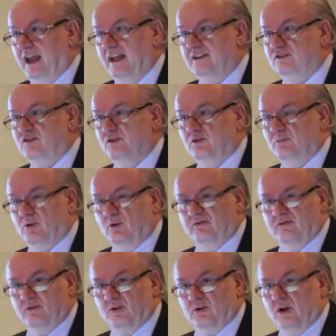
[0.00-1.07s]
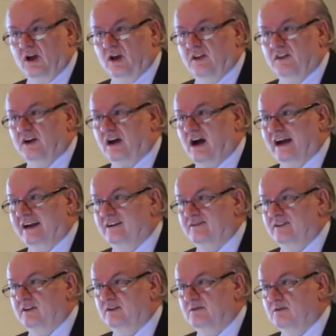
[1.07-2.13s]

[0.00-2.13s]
and suitable for the kind of